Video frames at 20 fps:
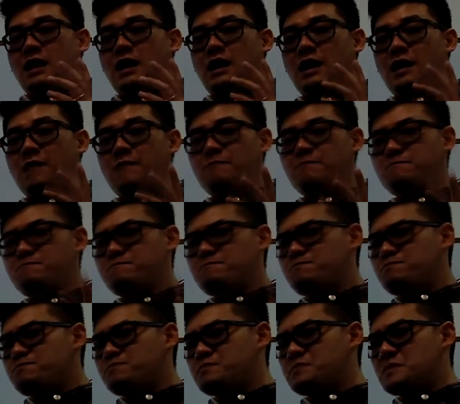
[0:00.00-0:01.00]

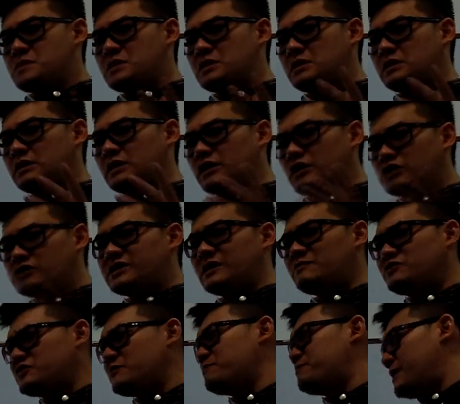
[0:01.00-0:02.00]
The
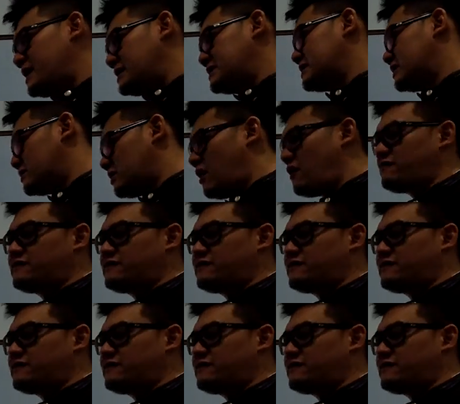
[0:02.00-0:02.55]
consumption pattern